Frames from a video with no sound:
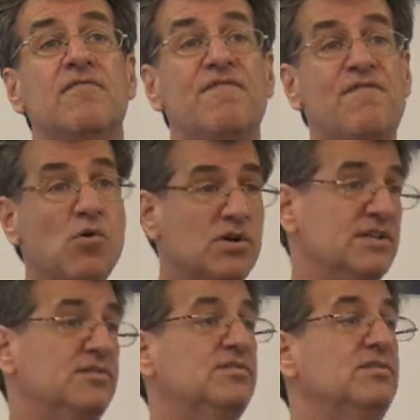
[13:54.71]

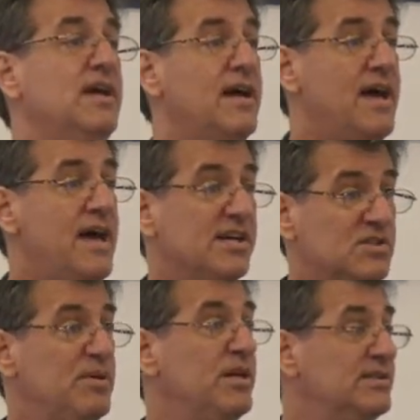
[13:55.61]
focus
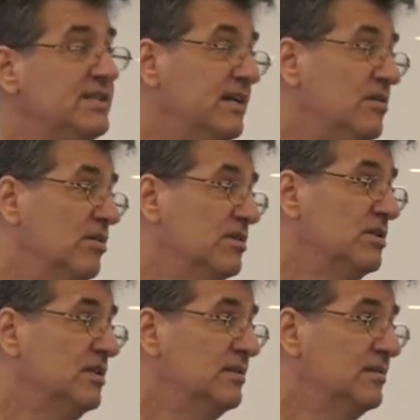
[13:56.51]
has been on technology.